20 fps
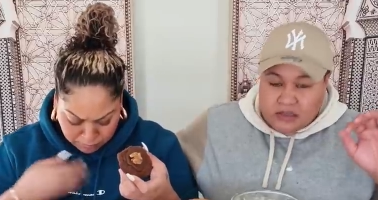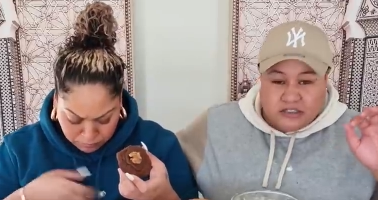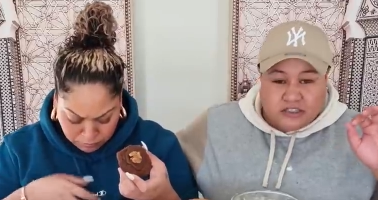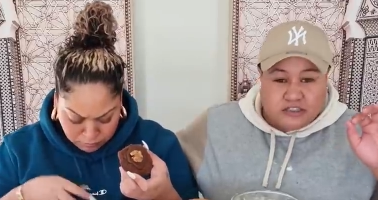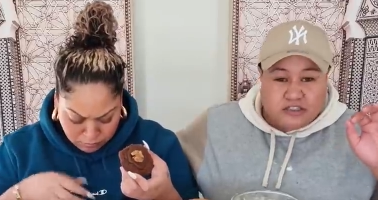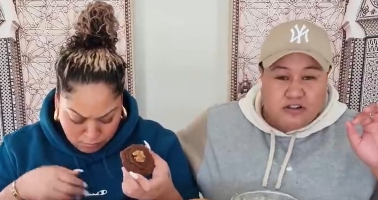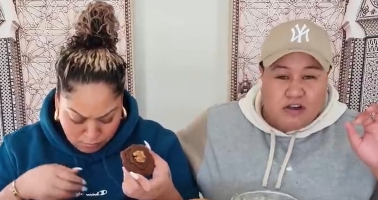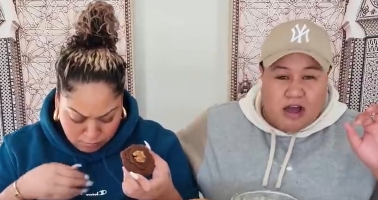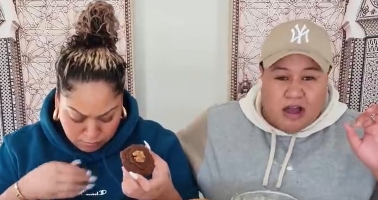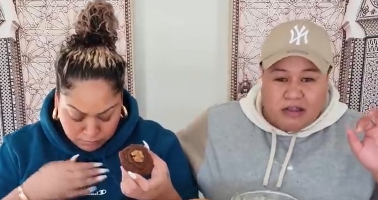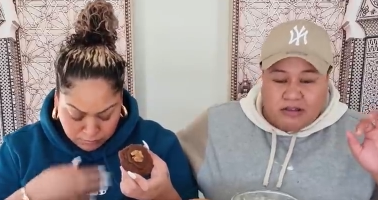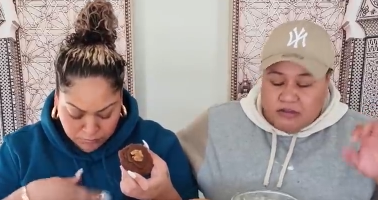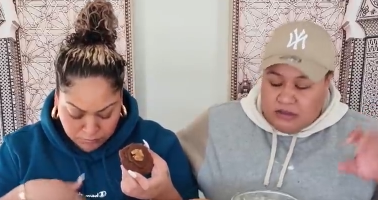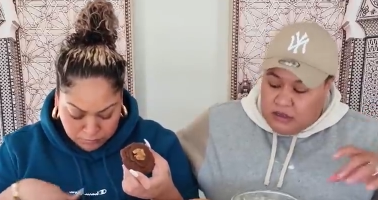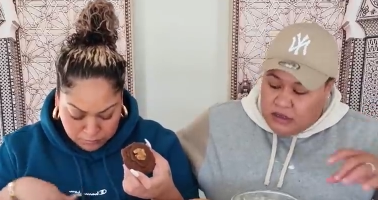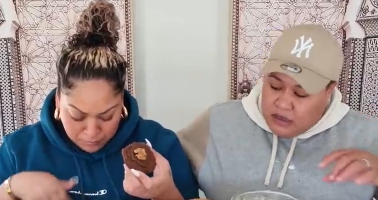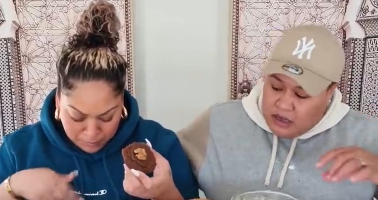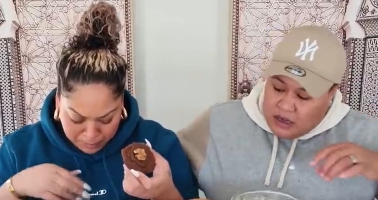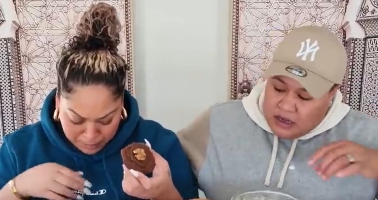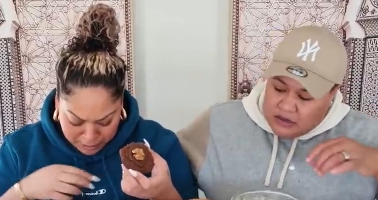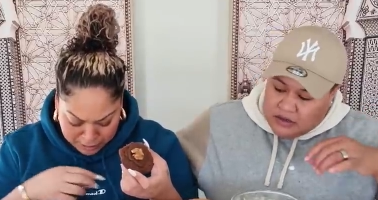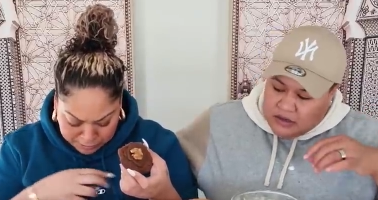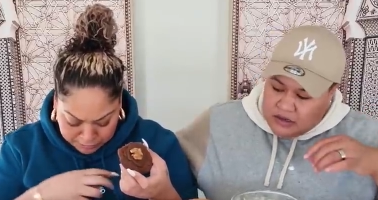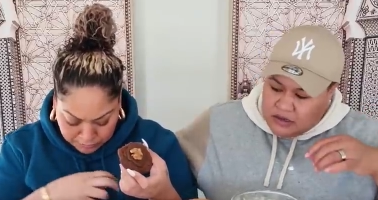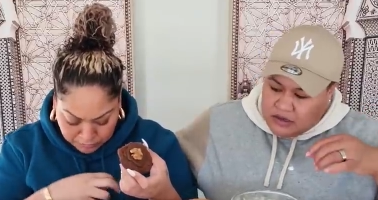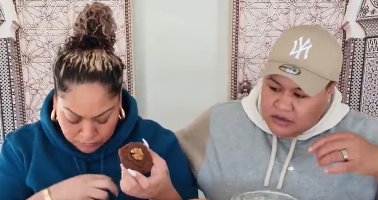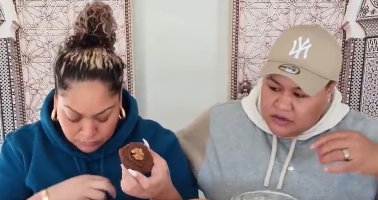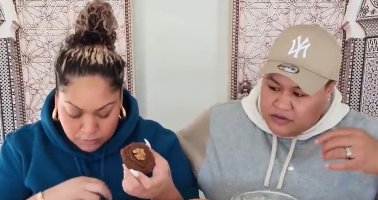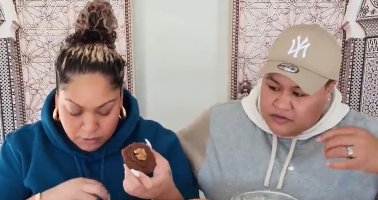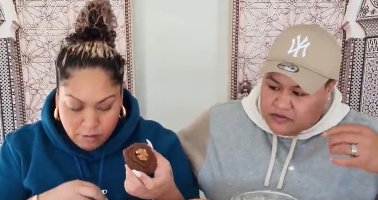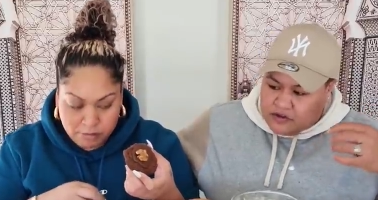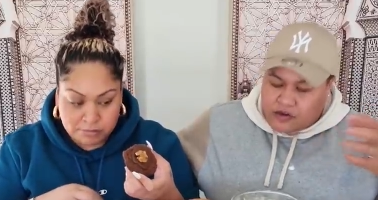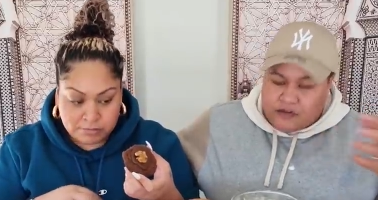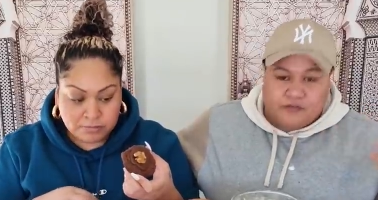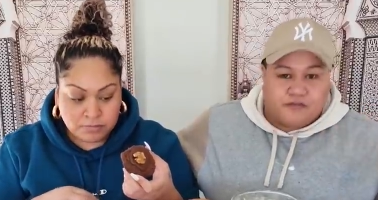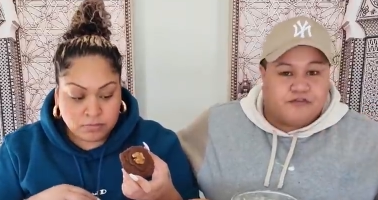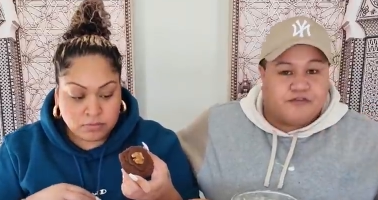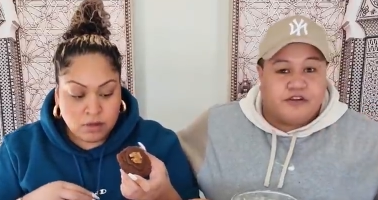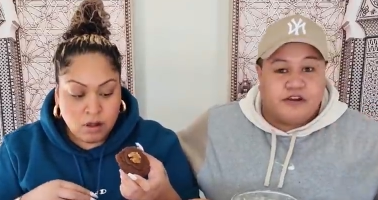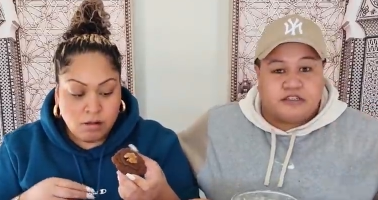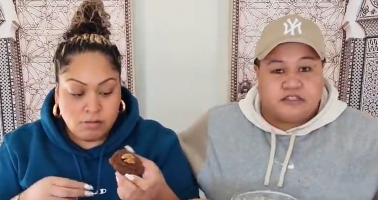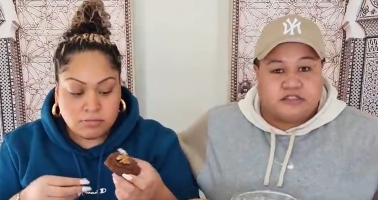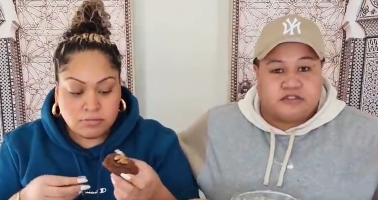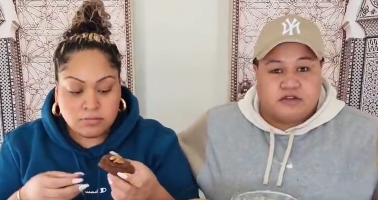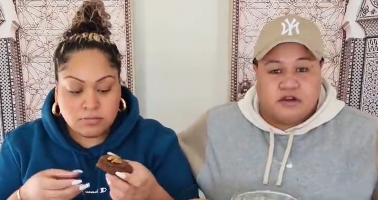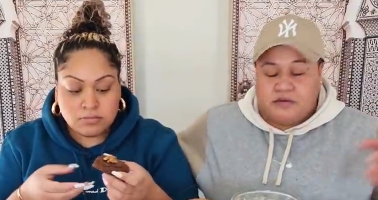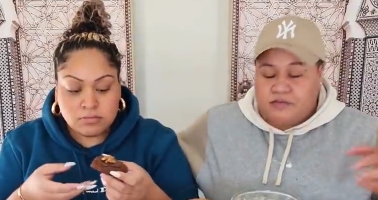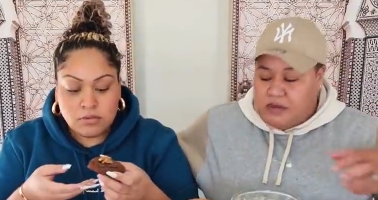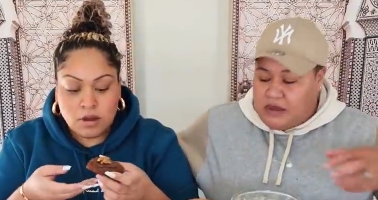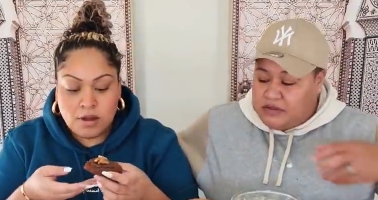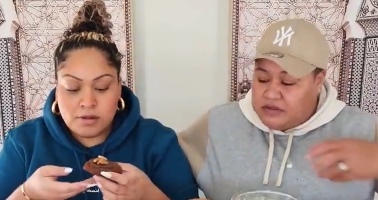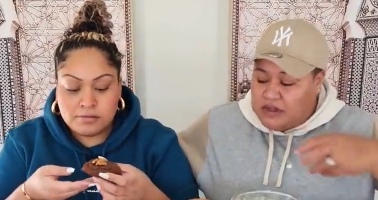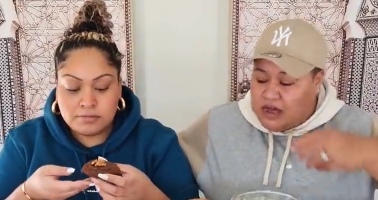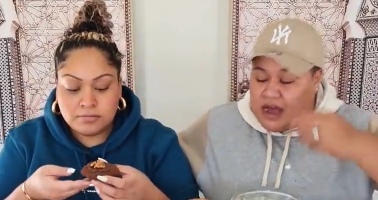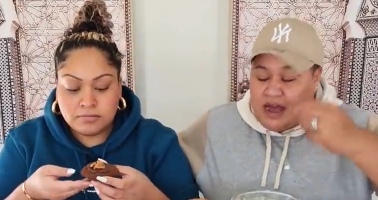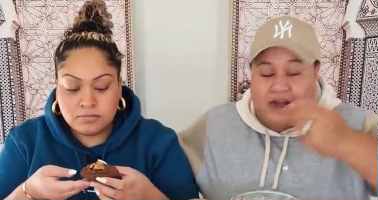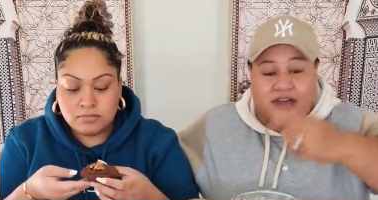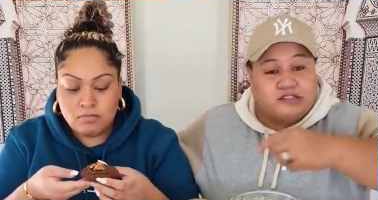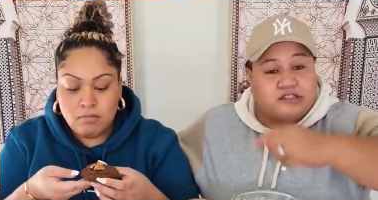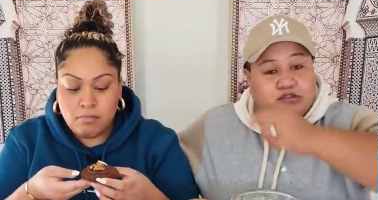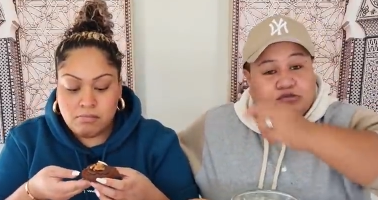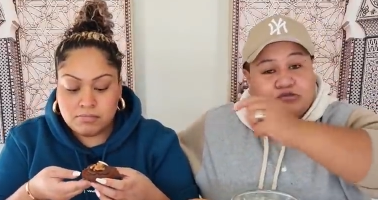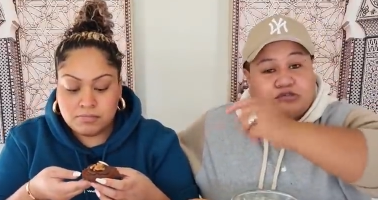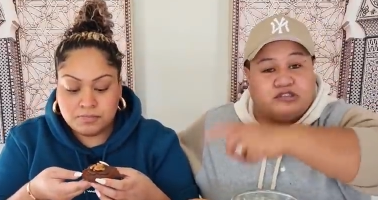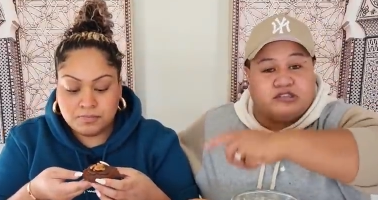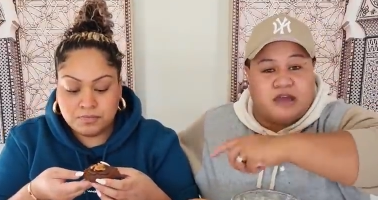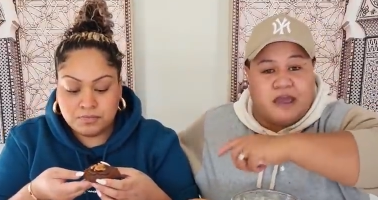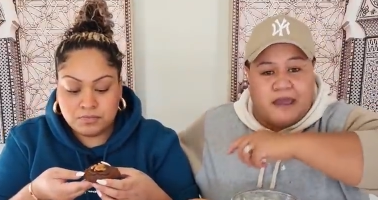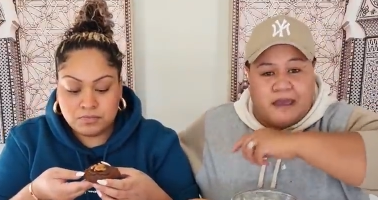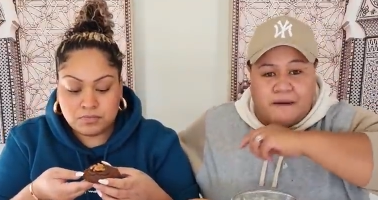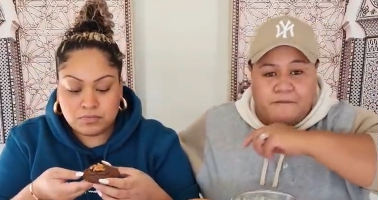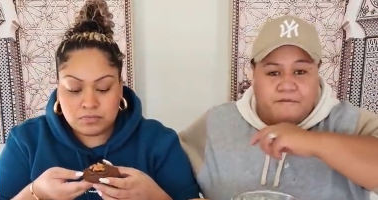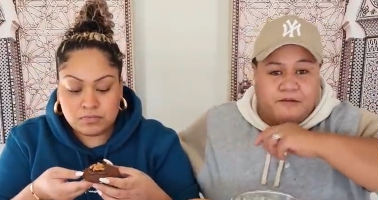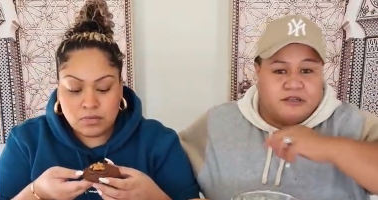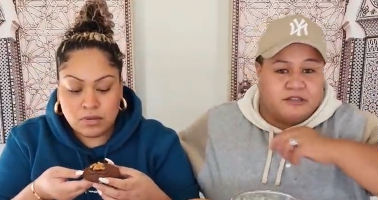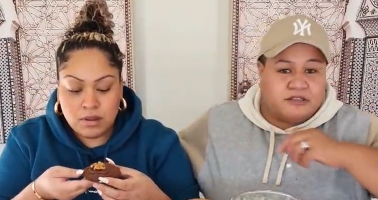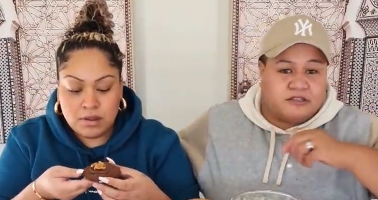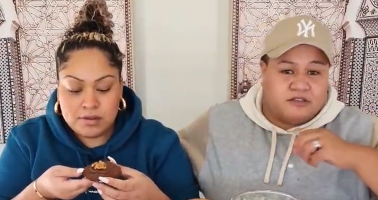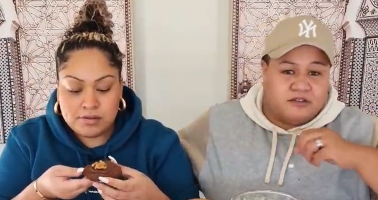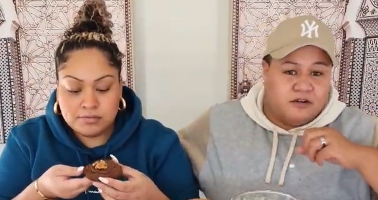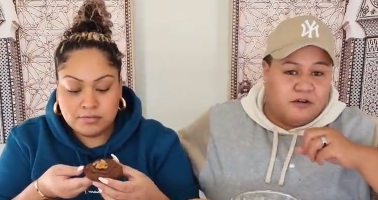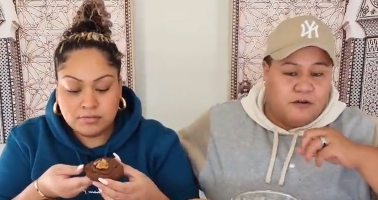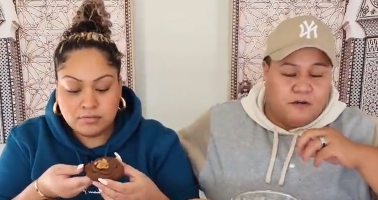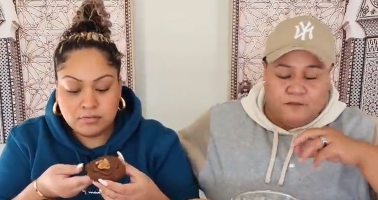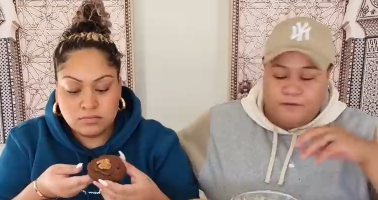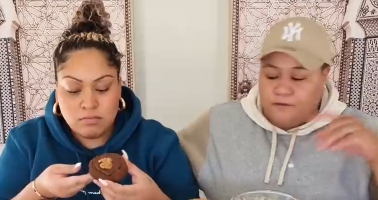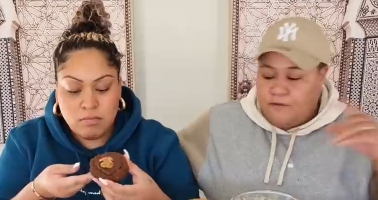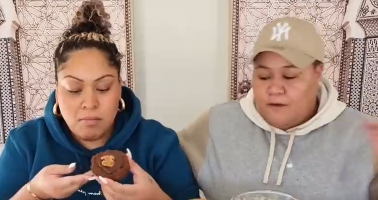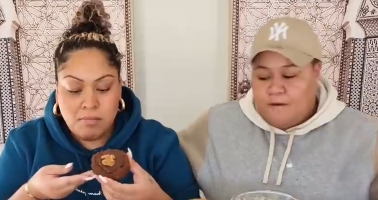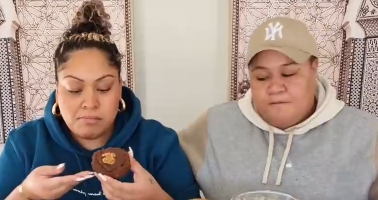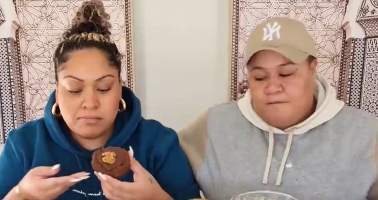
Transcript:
Speaker 1: slightly, and then you've got fresh cream and the actual jam itself.